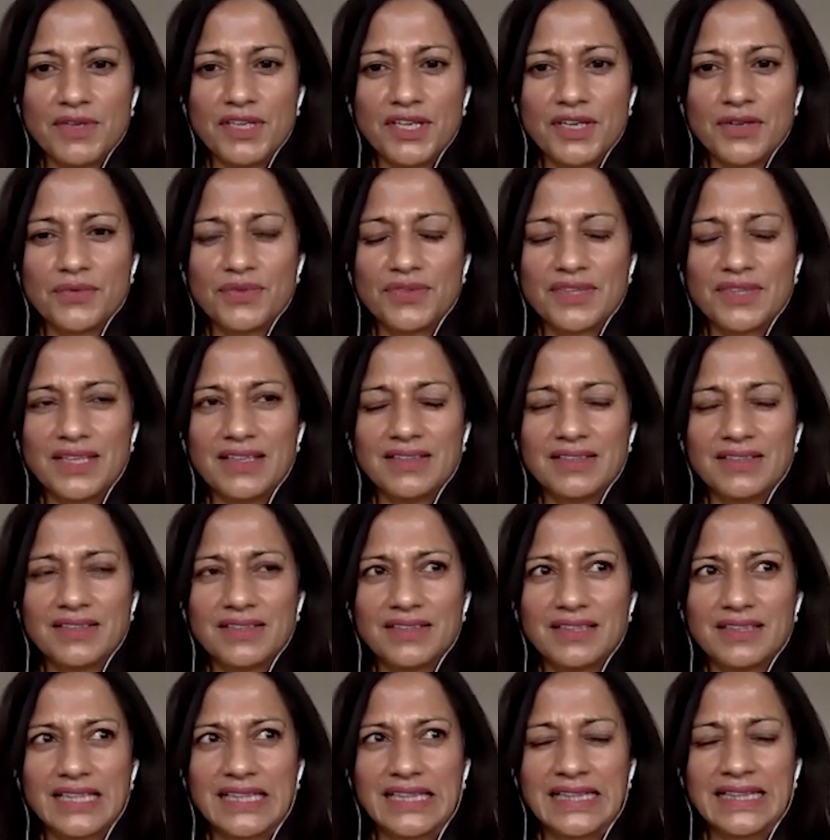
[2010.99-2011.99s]

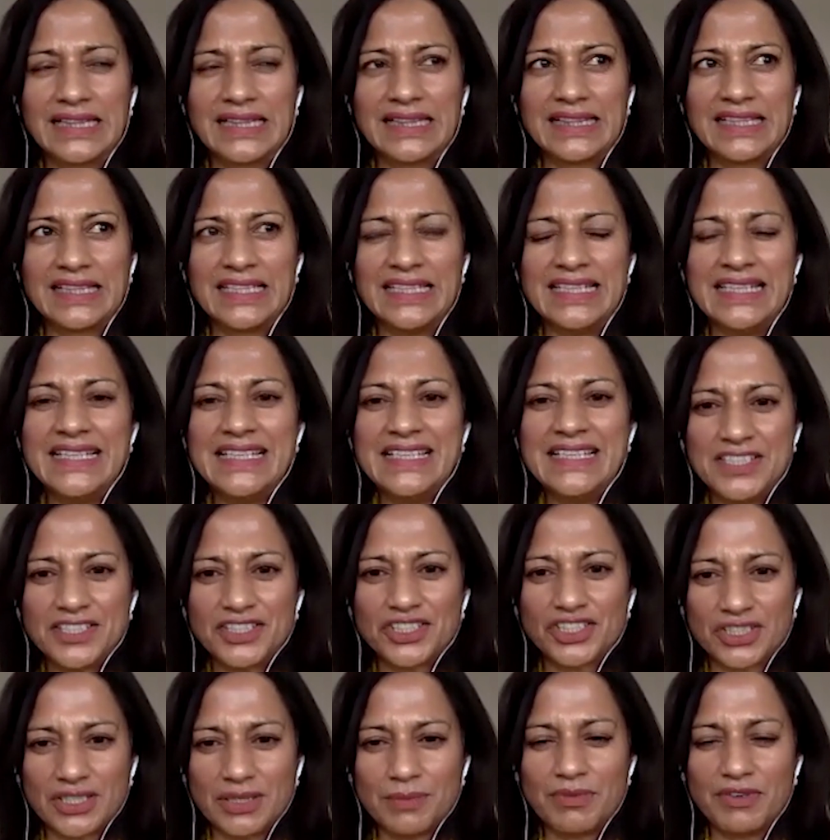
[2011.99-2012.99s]
the
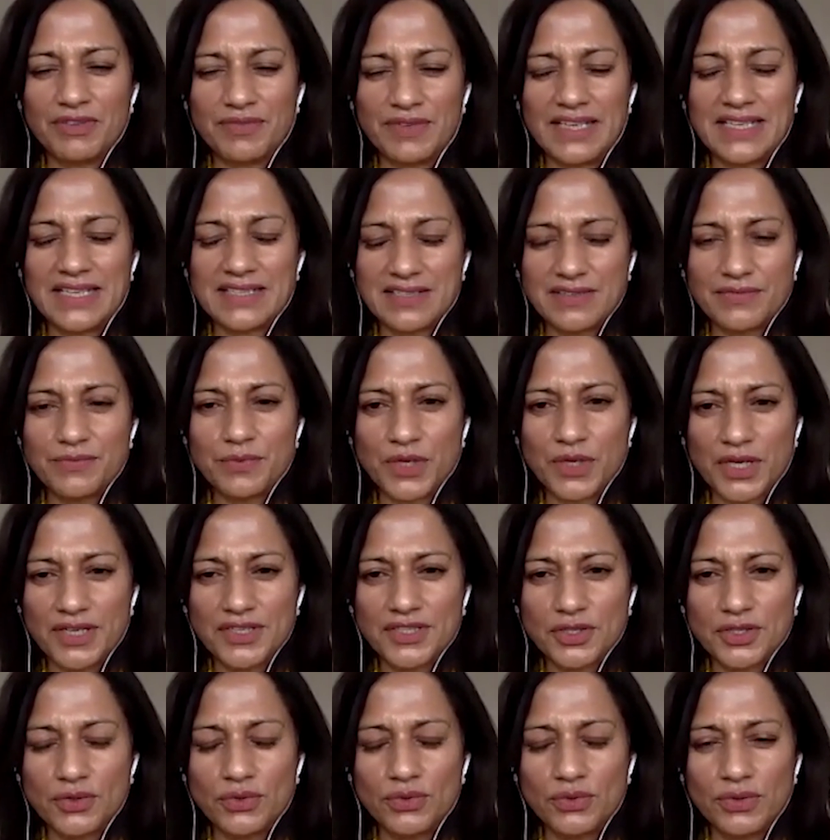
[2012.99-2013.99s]
leadership, if we're going
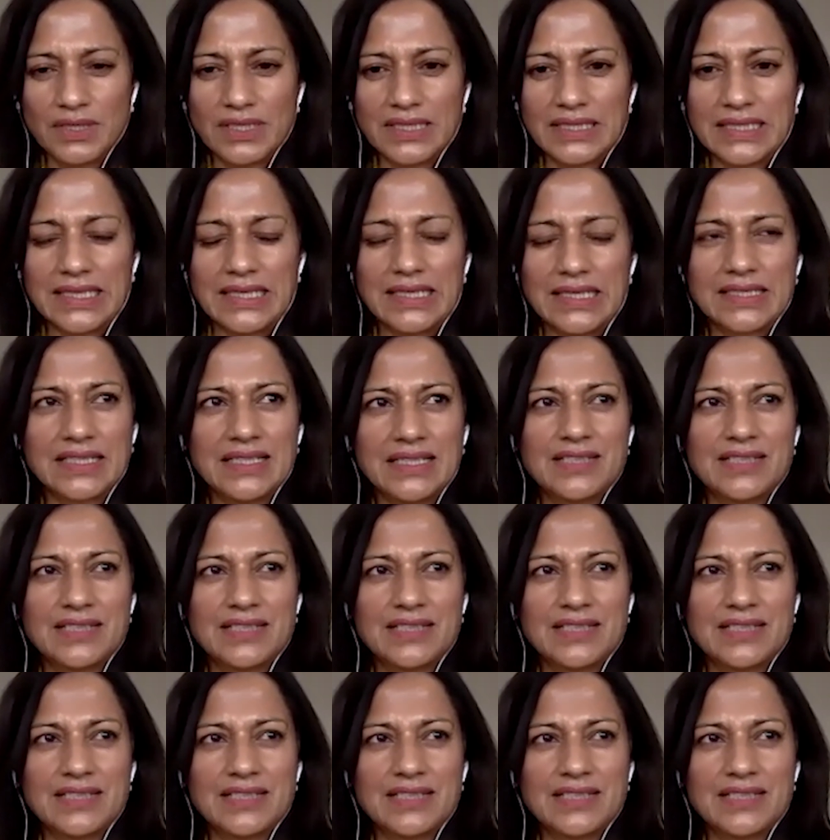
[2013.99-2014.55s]
to call it that,